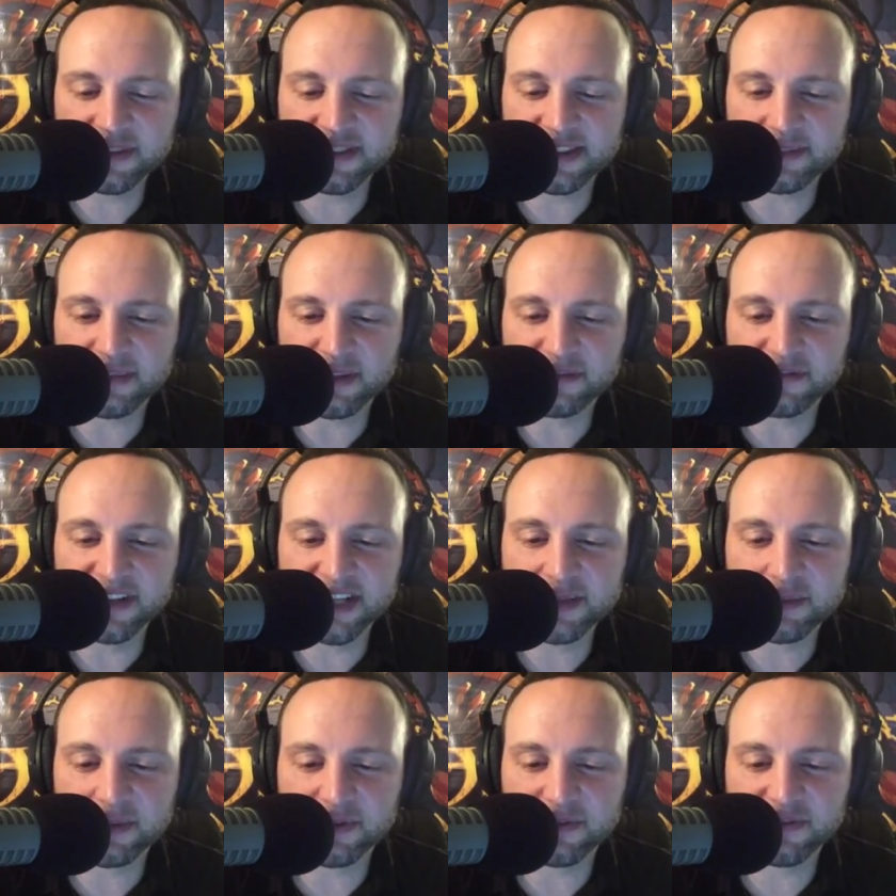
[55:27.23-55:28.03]
He's on my
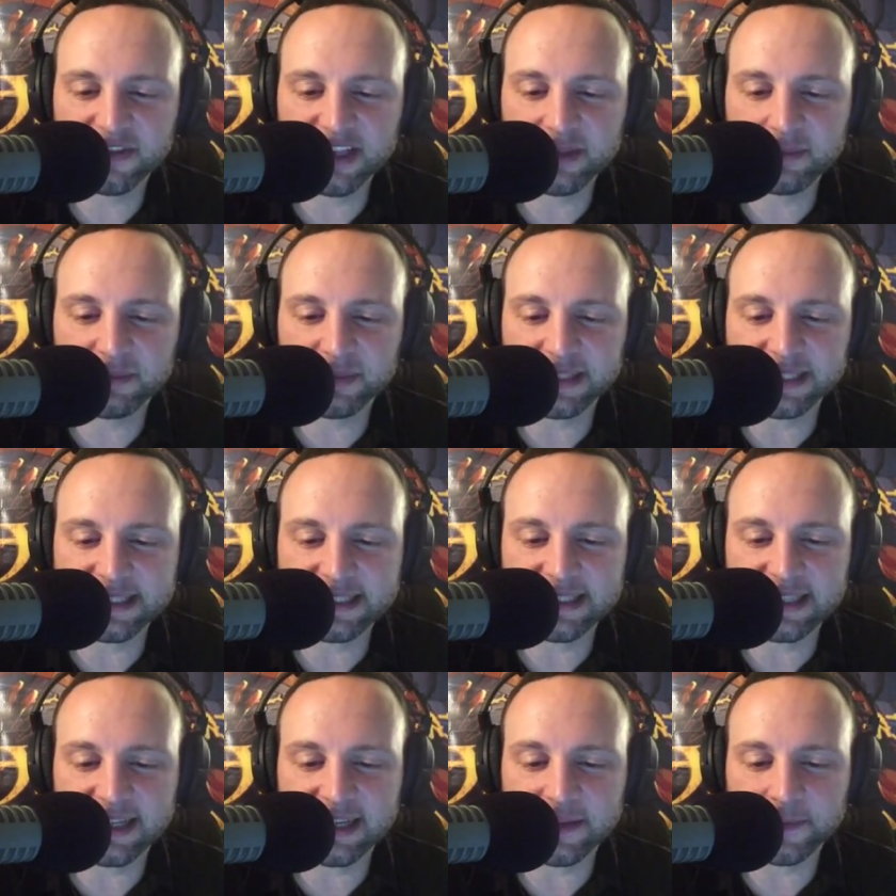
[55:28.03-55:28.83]
Facebook feed.
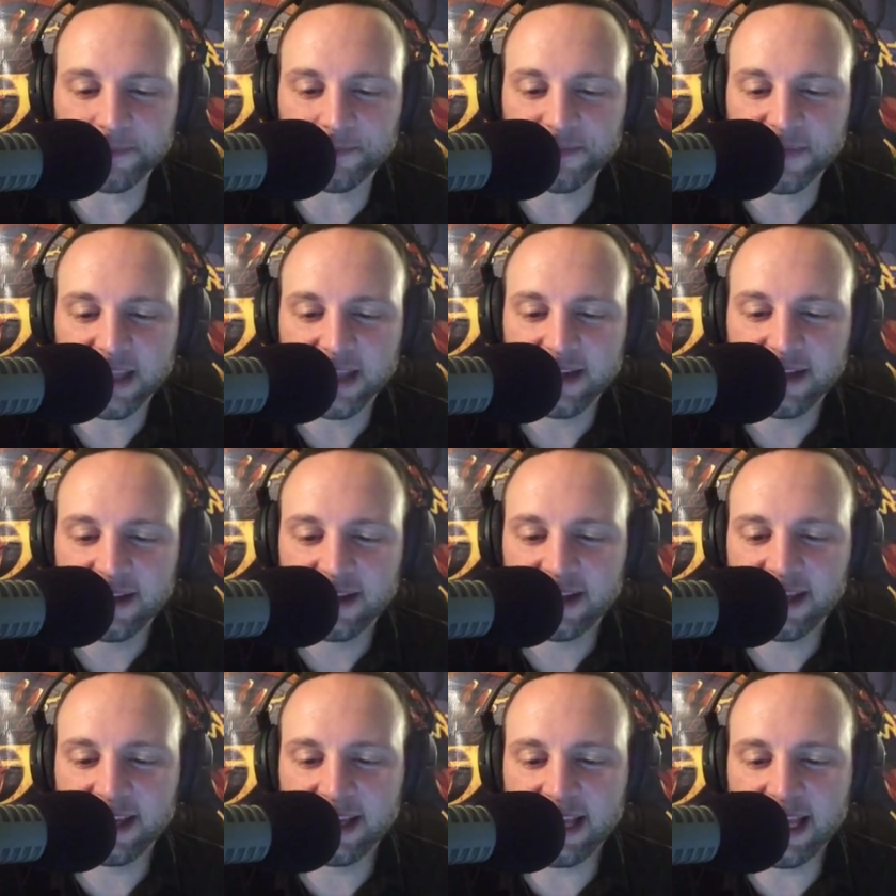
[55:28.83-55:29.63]
But um,
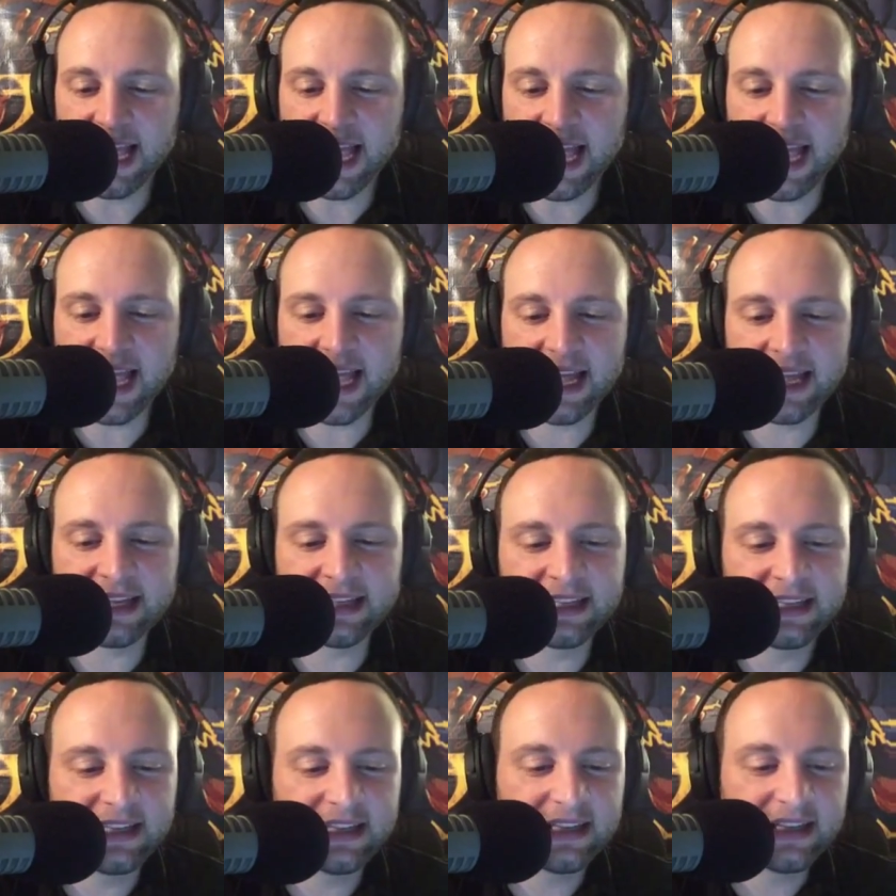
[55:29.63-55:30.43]
he
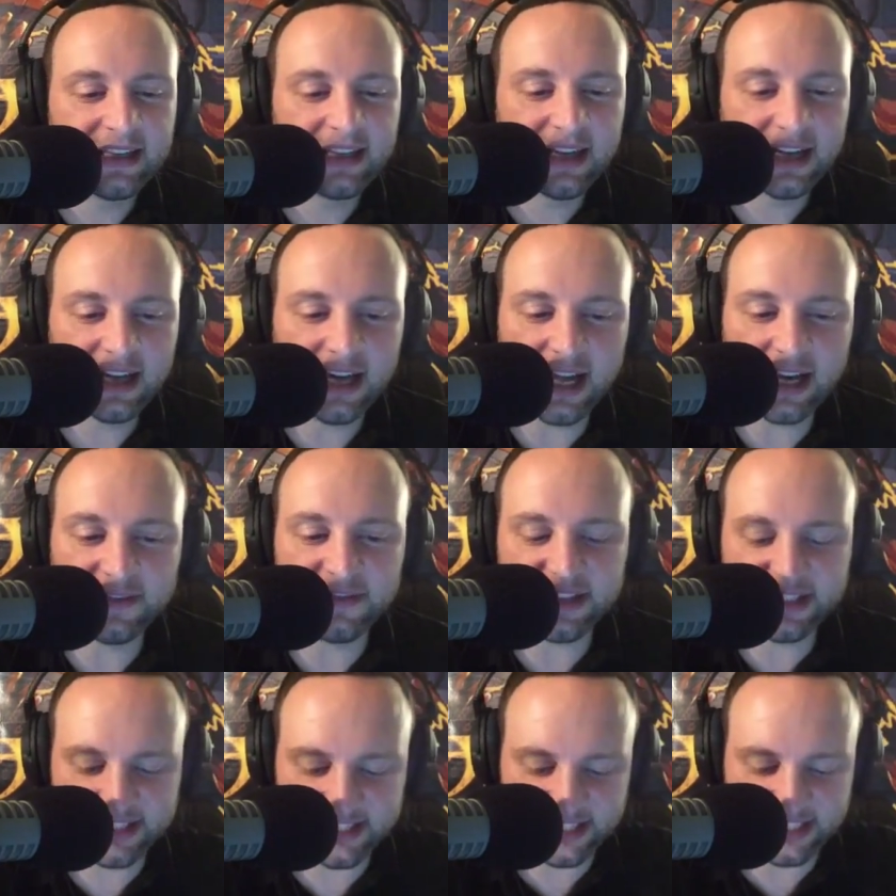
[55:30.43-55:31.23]
had kind
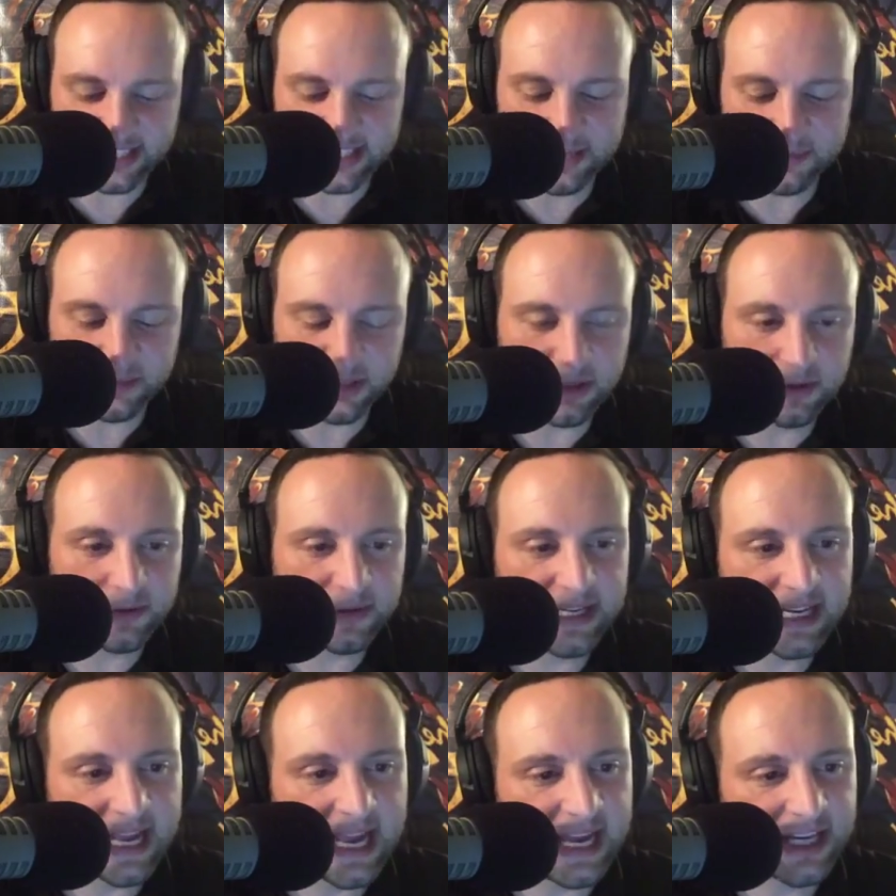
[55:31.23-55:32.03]
of a similar
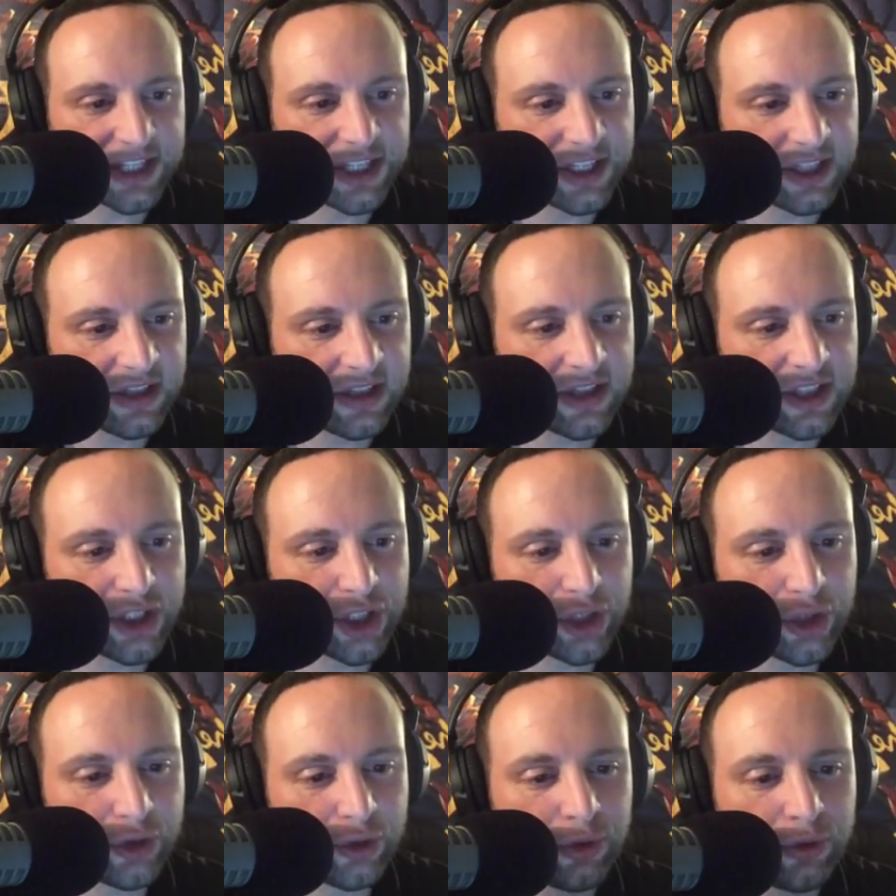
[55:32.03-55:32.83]
reaction
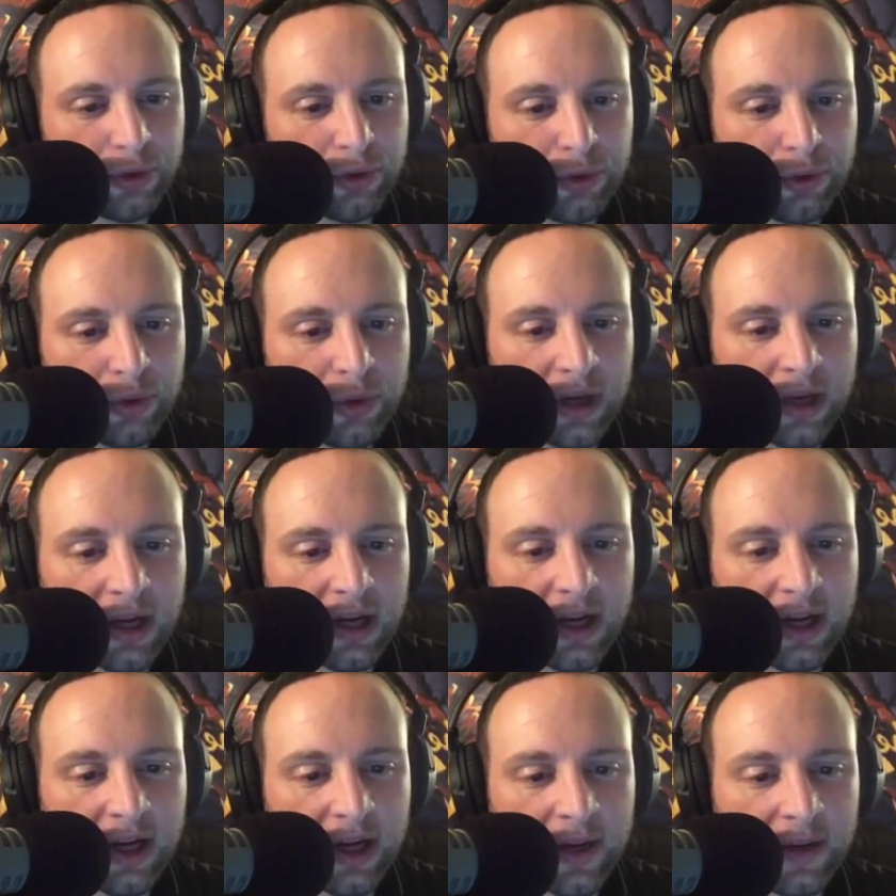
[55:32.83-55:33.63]
to
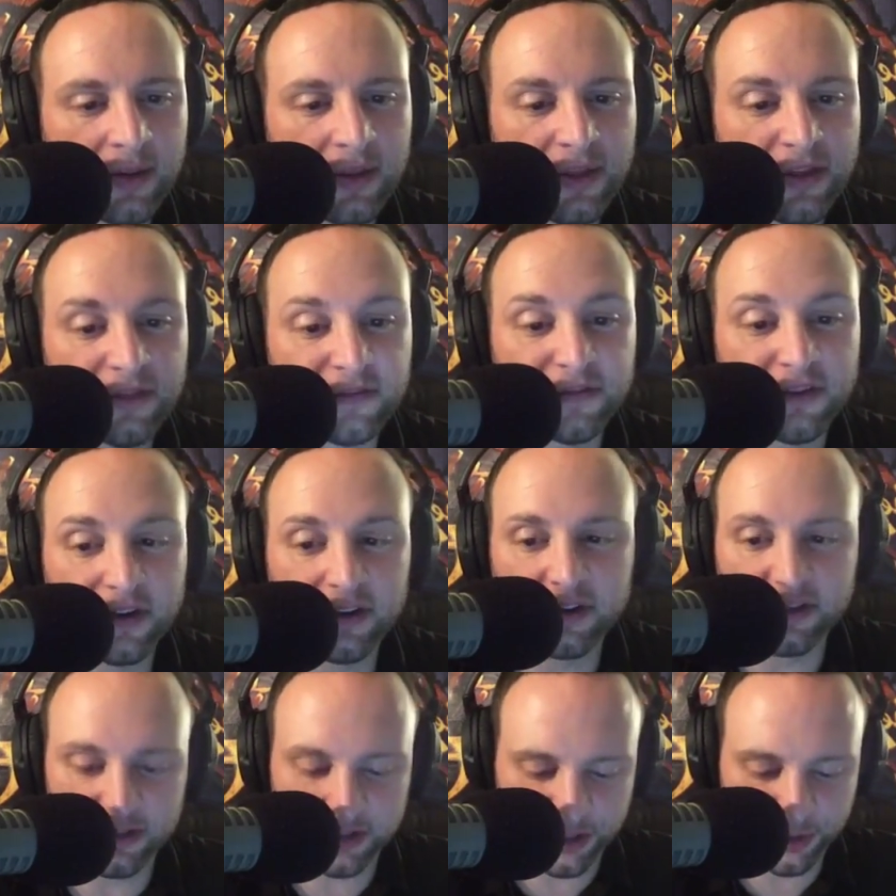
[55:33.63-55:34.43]
uh, The
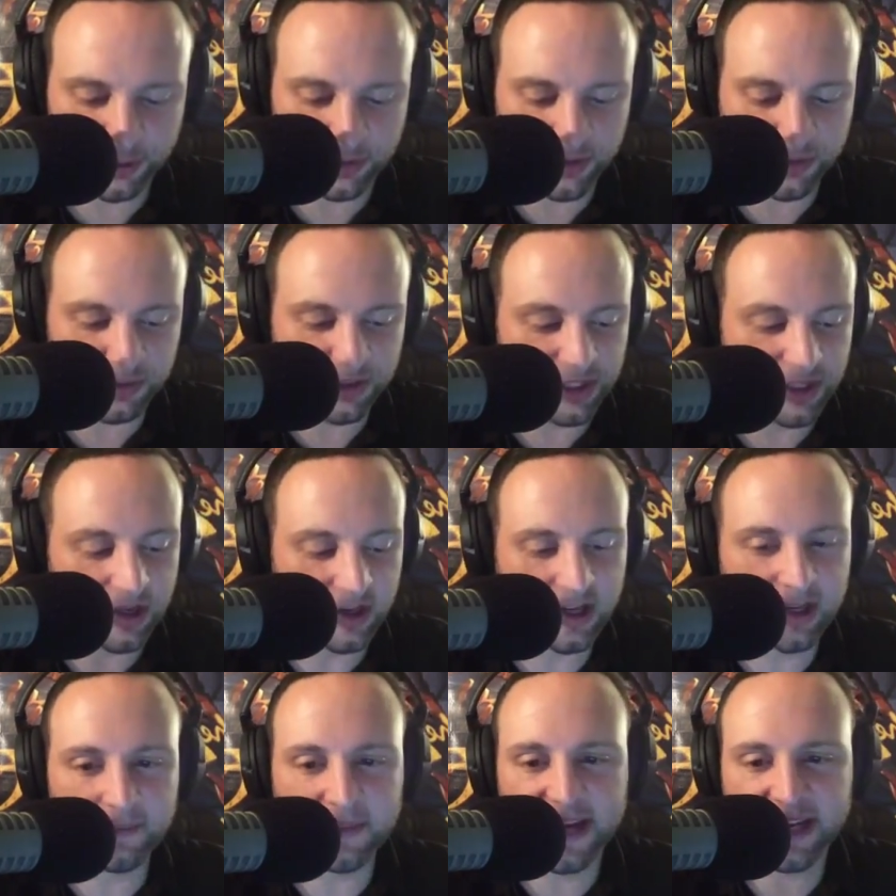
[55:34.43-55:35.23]
Verge, which was
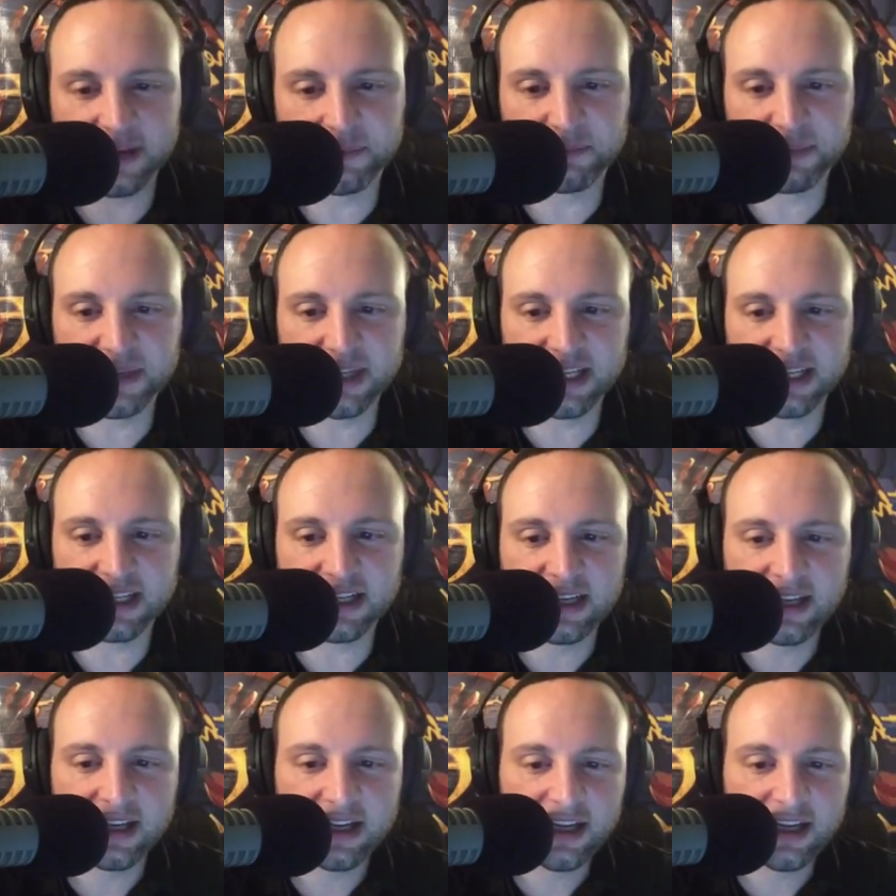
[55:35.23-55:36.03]
talking about it
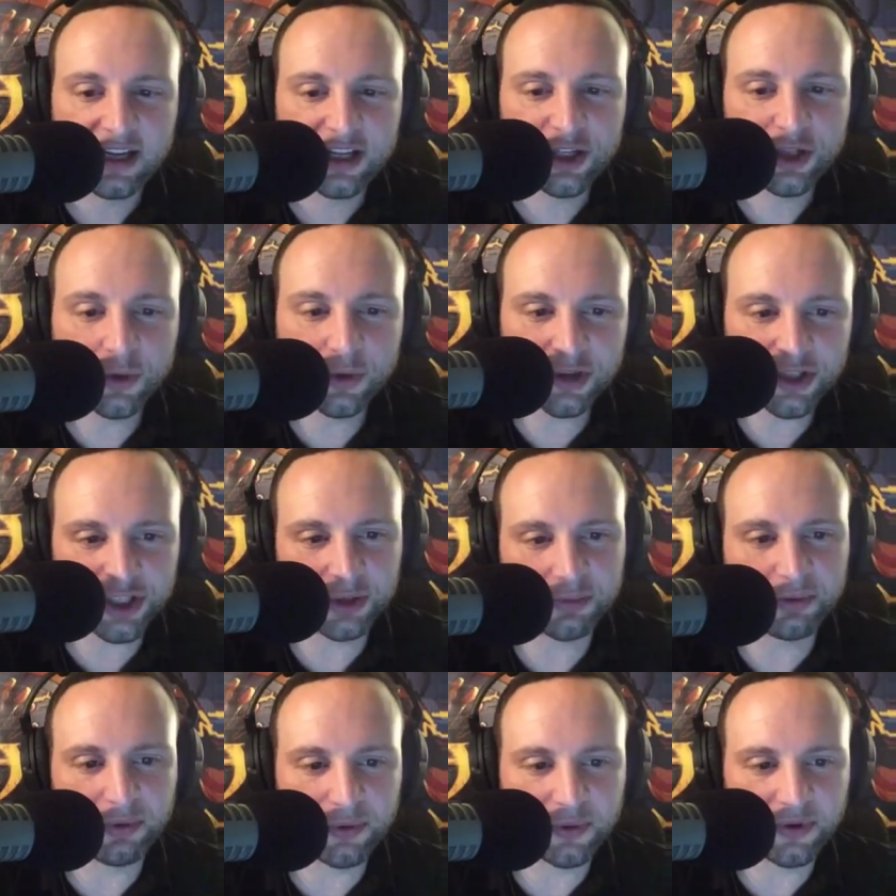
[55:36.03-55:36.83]
being
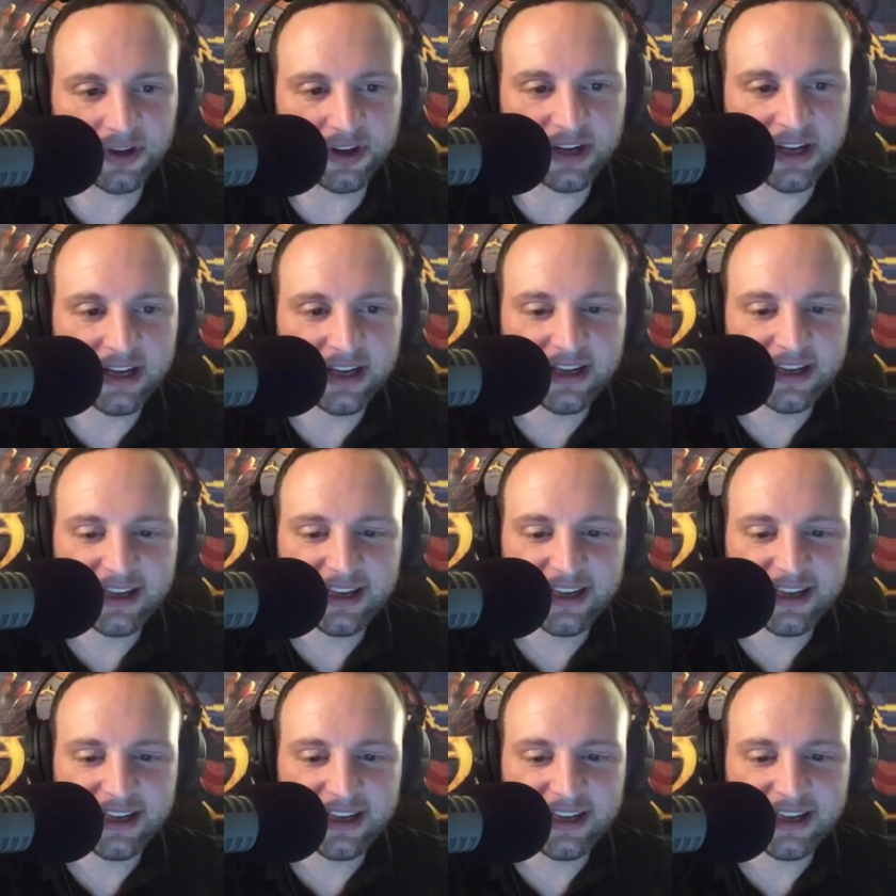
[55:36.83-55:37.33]
torture porn.